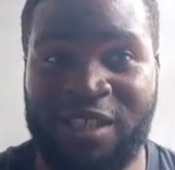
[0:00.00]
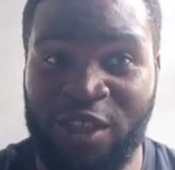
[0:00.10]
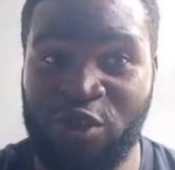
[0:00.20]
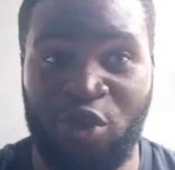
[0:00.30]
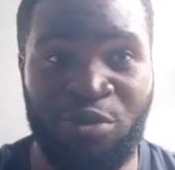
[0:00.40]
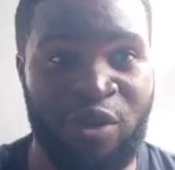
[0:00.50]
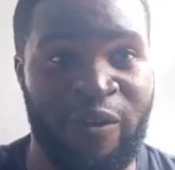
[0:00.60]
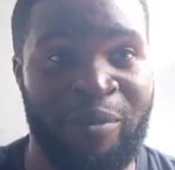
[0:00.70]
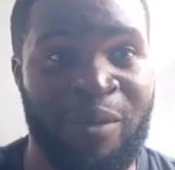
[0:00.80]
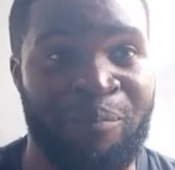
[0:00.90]
Thank you so much
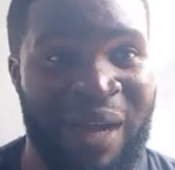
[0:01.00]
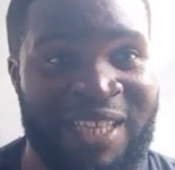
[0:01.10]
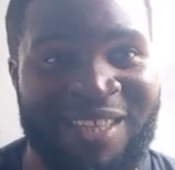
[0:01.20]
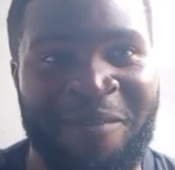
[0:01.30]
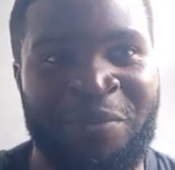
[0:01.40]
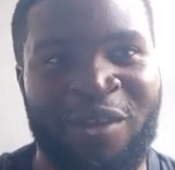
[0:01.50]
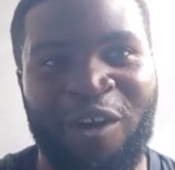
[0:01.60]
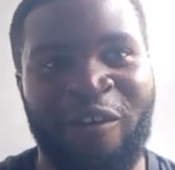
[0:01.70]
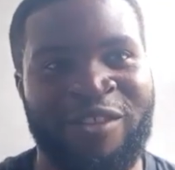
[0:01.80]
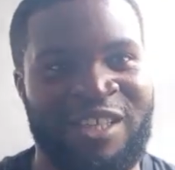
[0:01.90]
for being part
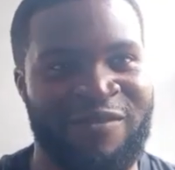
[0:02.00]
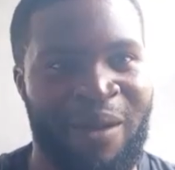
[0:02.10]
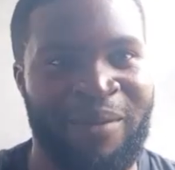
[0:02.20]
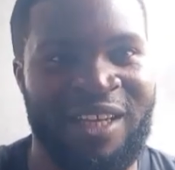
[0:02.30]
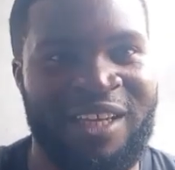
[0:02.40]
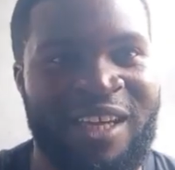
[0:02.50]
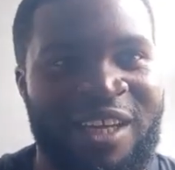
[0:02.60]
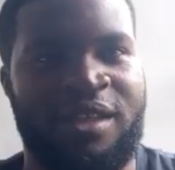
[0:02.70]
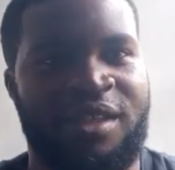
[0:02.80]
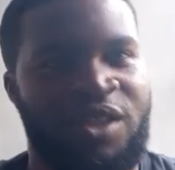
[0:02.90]
of this family.
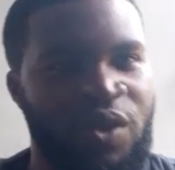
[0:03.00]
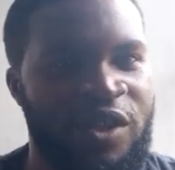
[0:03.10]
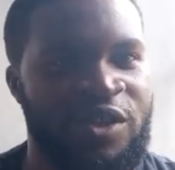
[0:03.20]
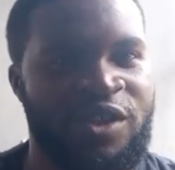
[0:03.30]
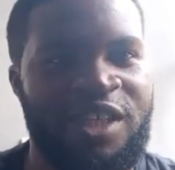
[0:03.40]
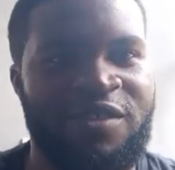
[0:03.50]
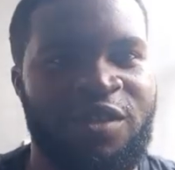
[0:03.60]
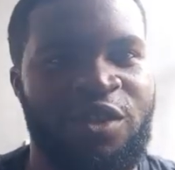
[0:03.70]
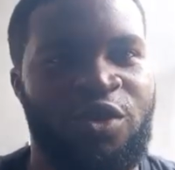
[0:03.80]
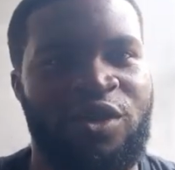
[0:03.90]
So in today's
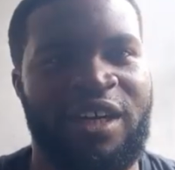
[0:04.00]
video,